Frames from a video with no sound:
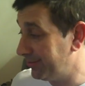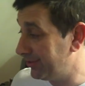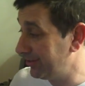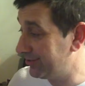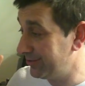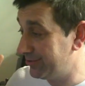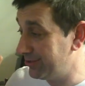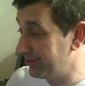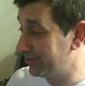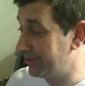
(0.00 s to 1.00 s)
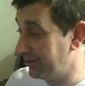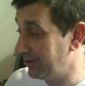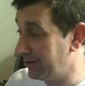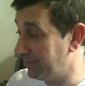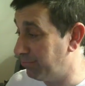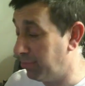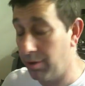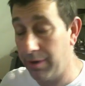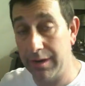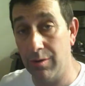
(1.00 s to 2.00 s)
This is just a
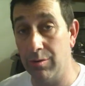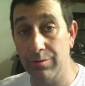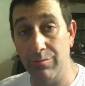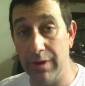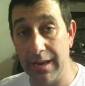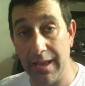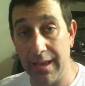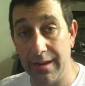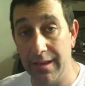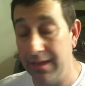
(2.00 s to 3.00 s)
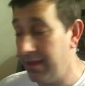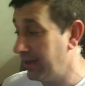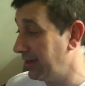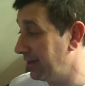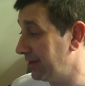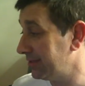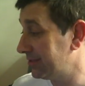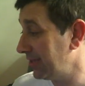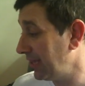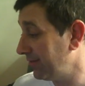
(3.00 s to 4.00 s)
boring old redhead
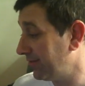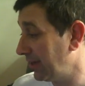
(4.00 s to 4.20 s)
safe.